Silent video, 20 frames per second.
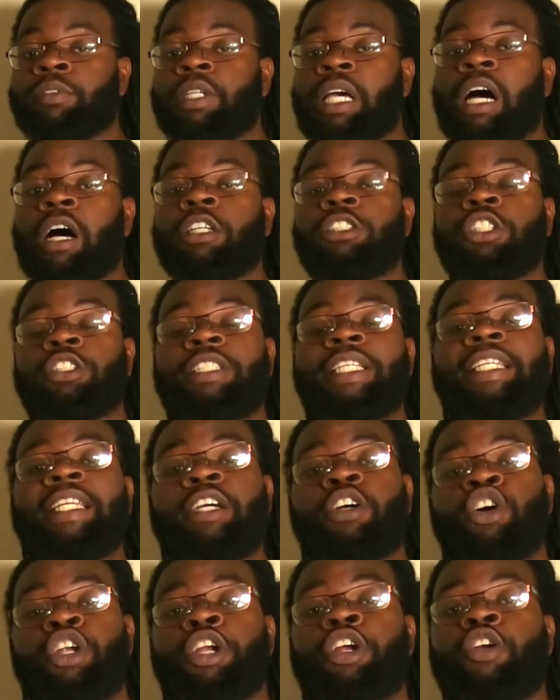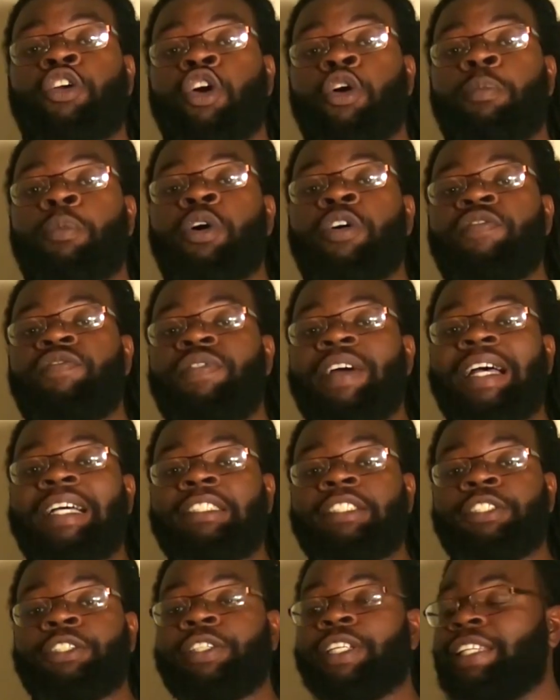I also think they're going to grow more
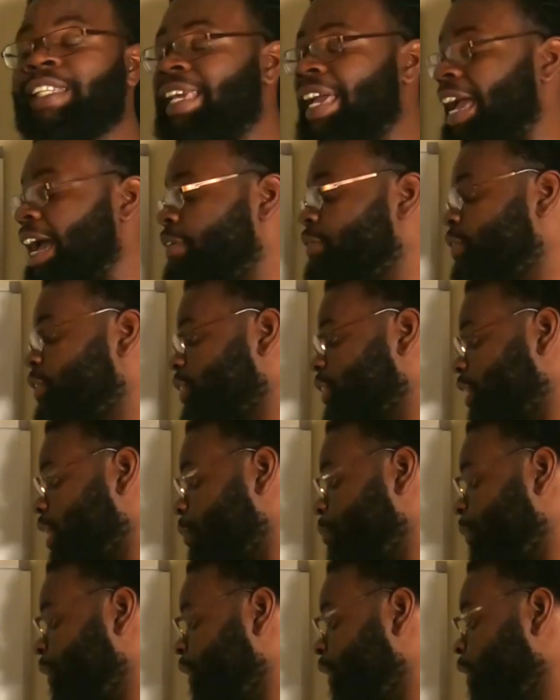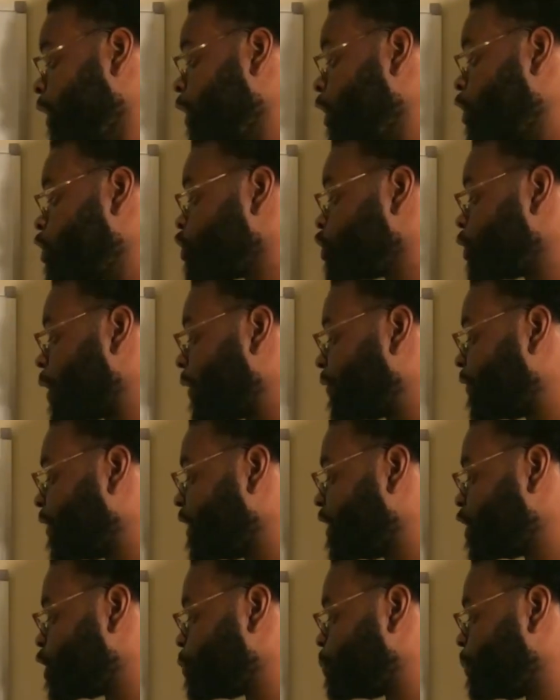faster than the average company. So I
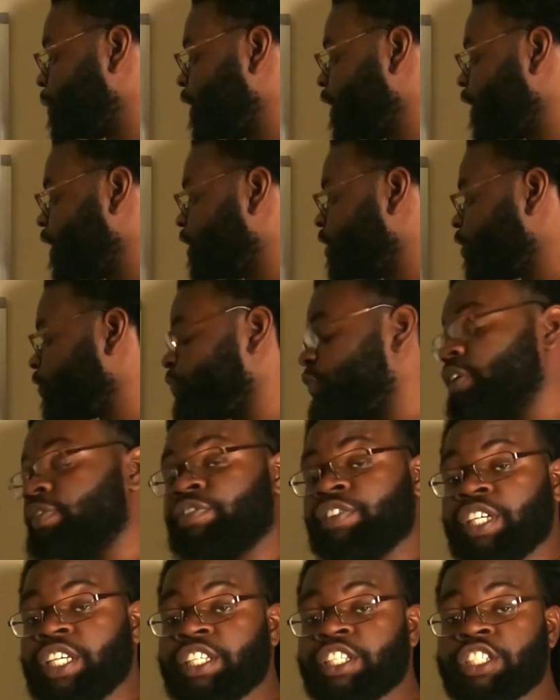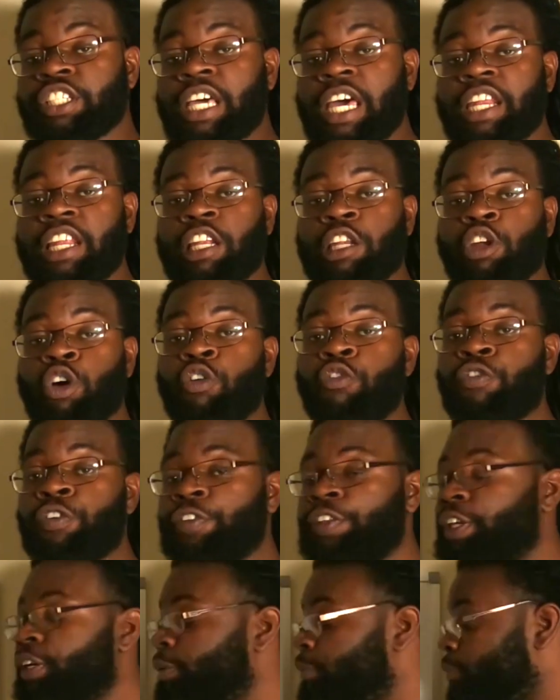think this PE of 15 is kind of low for
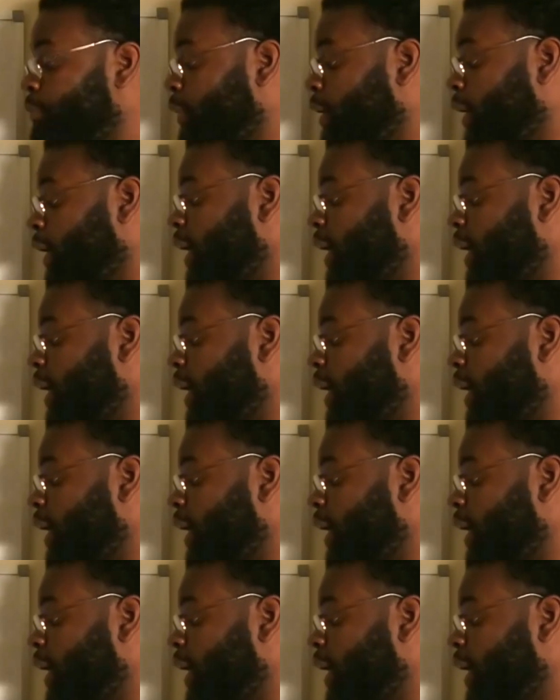them.